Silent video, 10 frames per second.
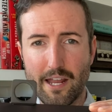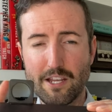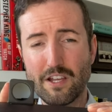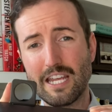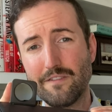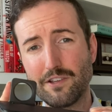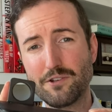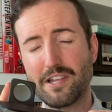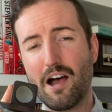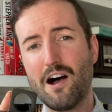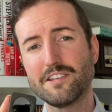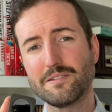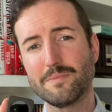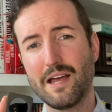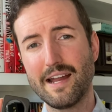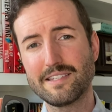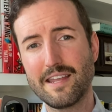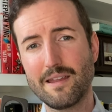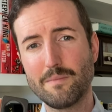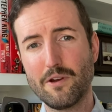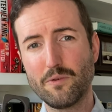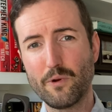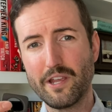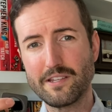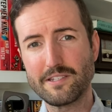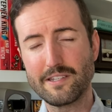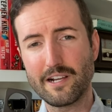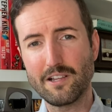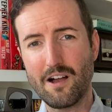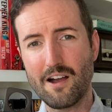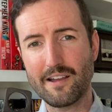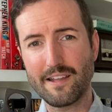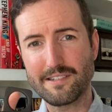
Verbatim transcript: and you can even use that awesome nightstand mode where you can see the clock.